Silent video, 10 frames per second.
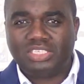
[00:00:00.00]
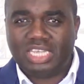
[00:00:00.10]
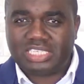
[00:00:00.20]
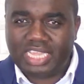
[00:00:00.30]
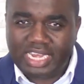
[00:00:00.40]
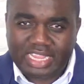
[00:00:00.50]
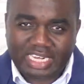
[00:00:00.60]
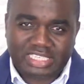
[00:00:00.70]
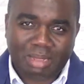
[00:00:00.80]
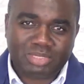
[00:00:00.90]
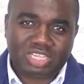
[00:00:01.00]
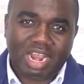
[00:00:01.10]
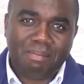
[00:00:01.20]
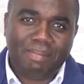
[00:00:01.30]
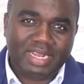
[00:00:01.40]
just hit that
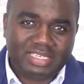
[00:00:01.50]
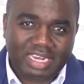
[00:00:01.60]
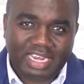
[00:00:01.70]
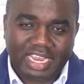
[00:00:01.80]
subscribe button,